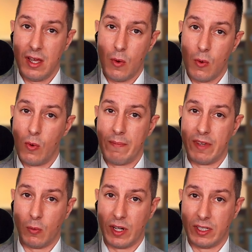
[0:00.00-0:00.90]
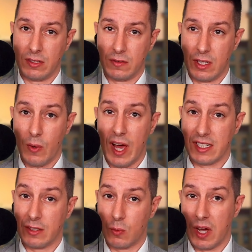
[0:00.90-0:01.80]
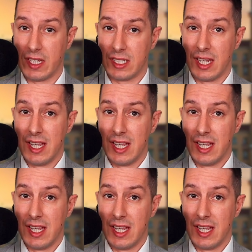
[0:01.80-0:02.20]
who emigrated to the US. Otherwise,